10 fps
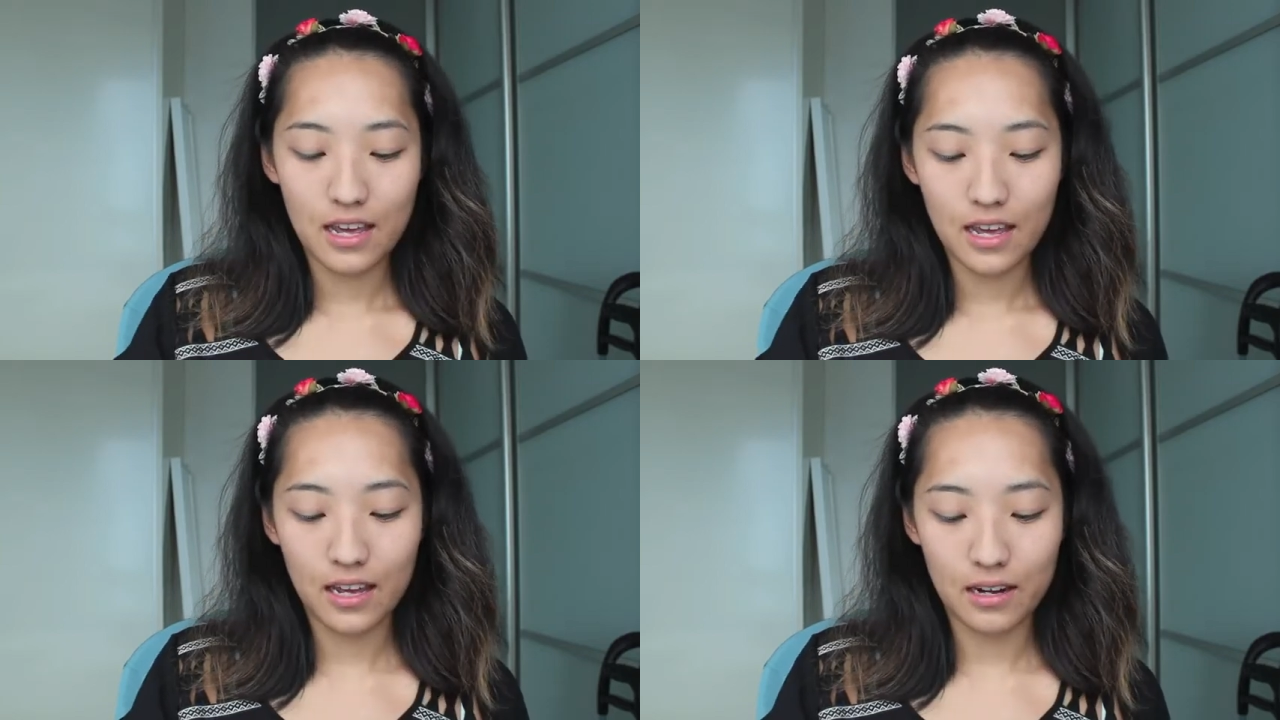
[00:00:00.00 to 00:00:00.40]

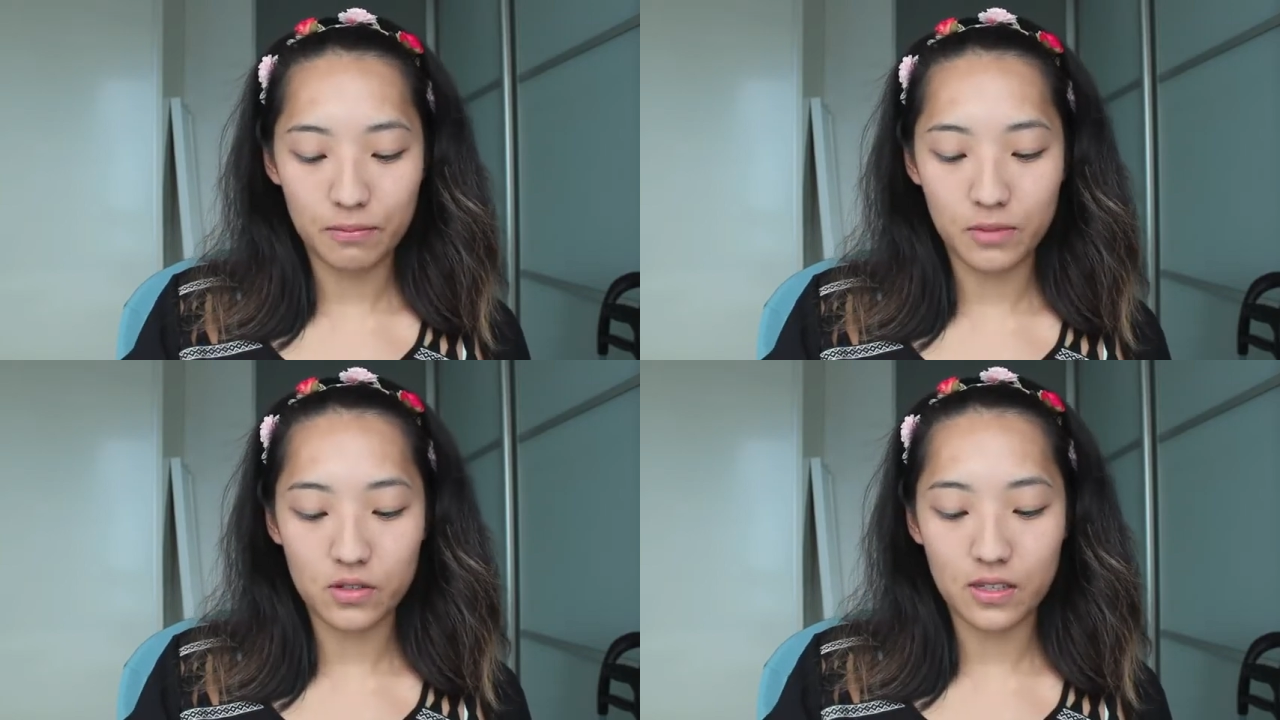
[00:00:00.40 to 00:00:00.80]
And
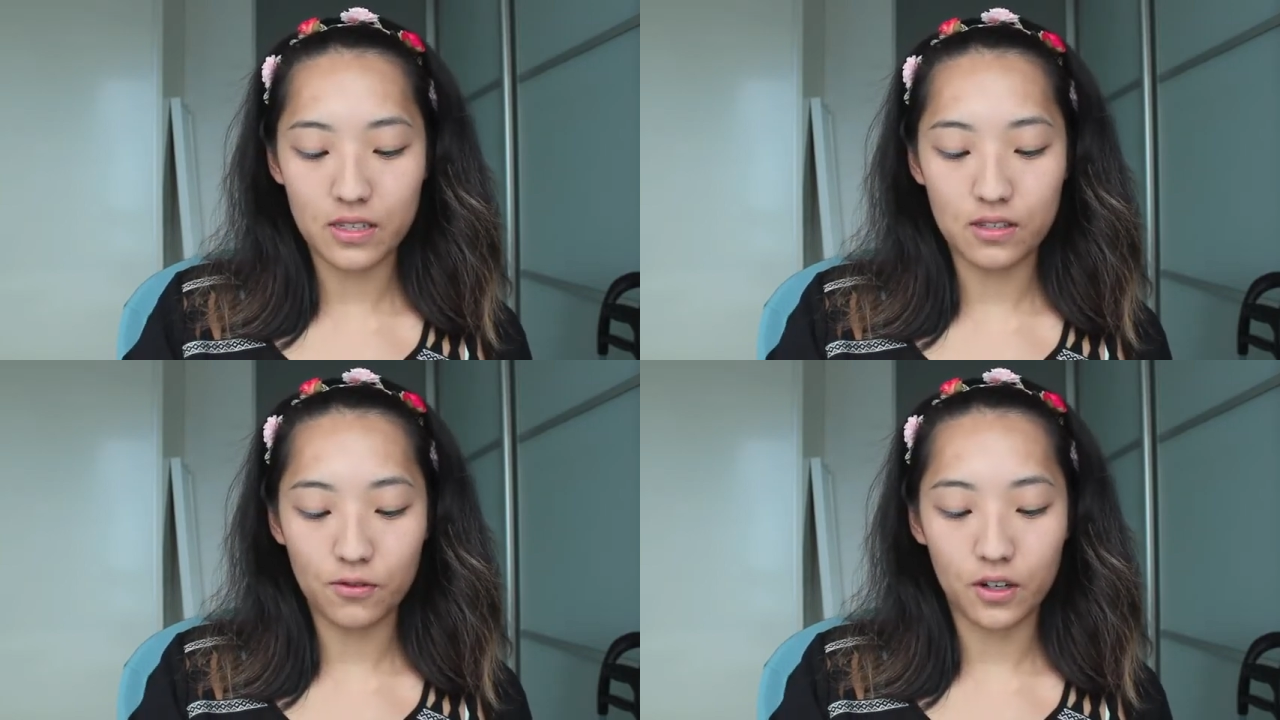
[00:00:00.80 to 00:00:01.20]
I'm using
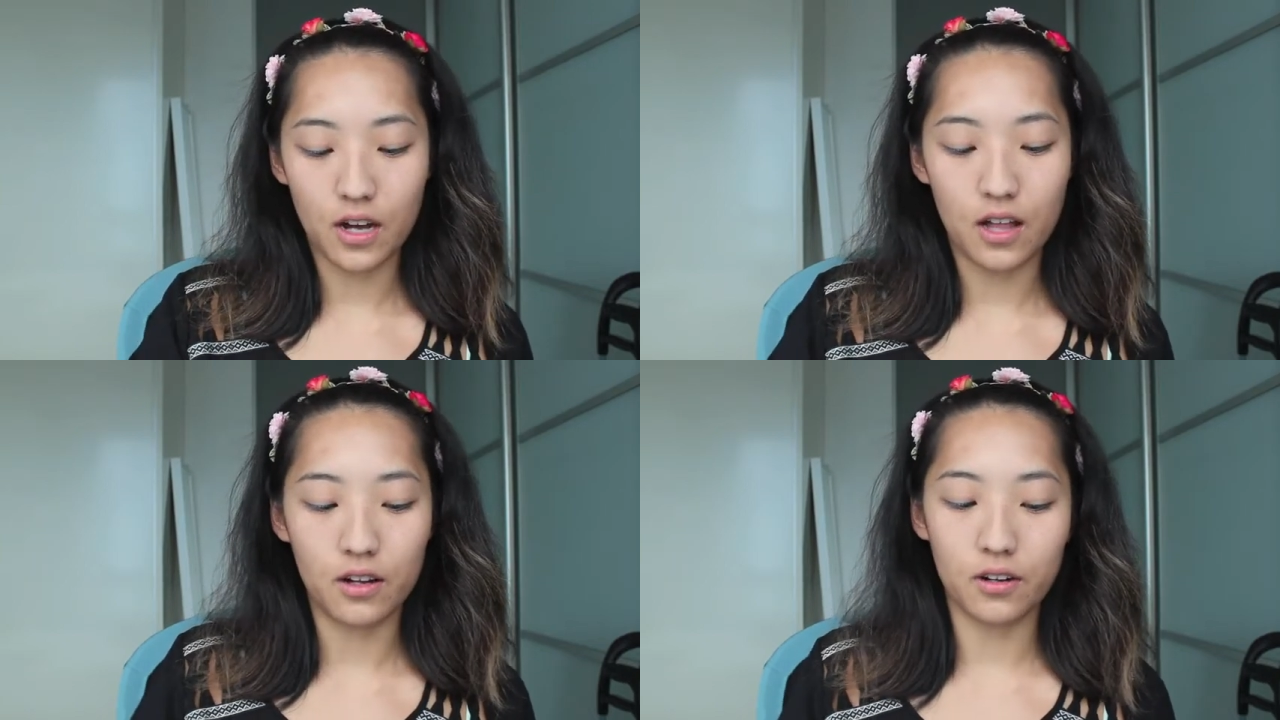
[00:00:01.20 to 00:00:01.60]
these for
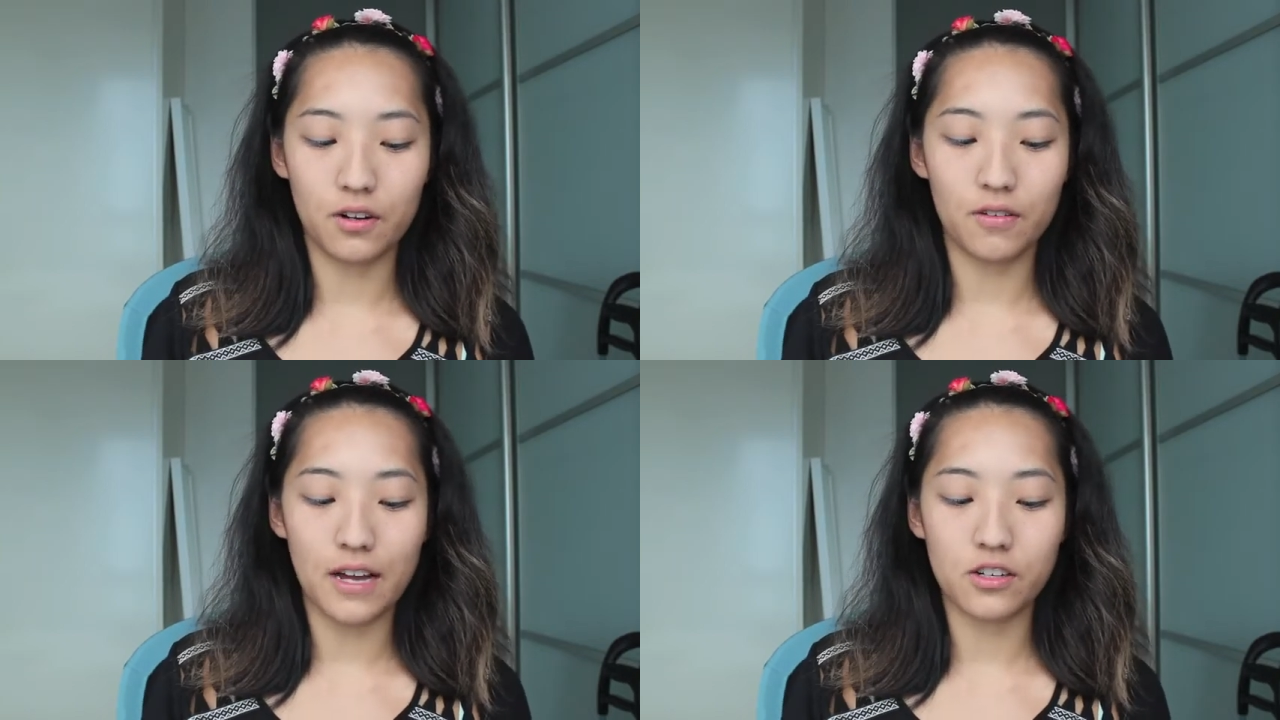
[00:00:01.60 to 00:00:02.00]
color
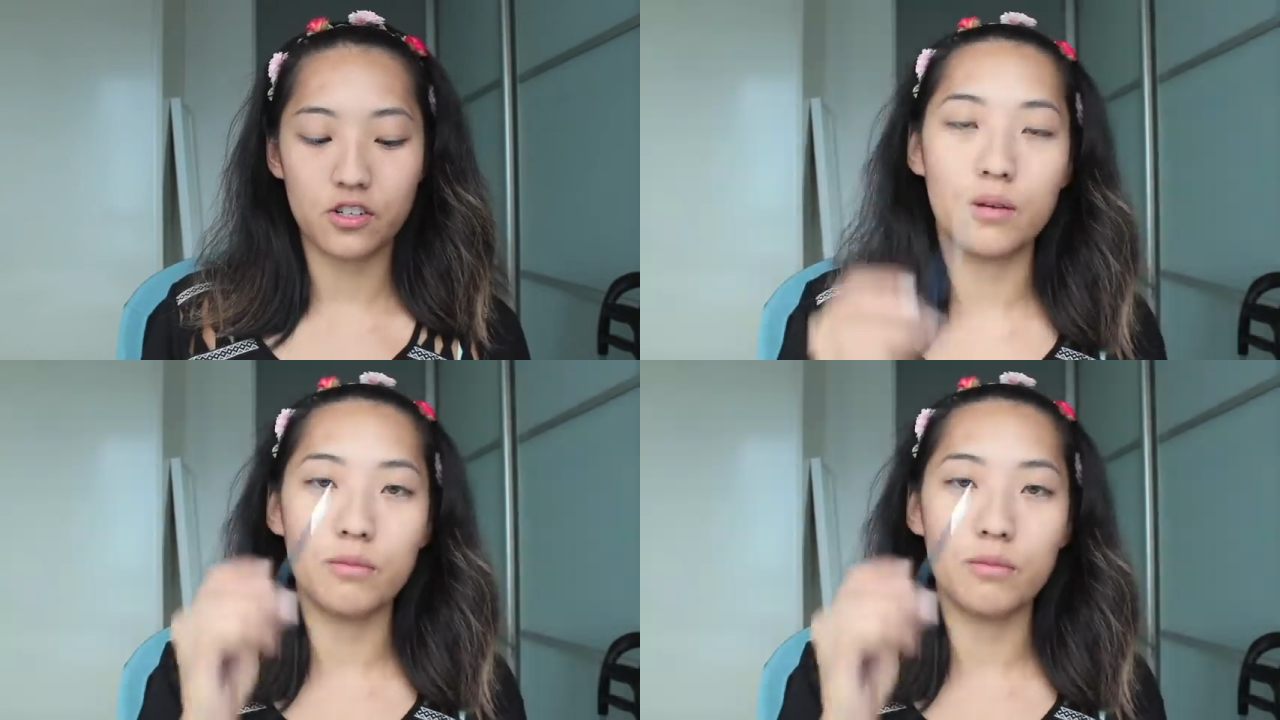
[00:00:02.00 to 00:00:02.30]
correction.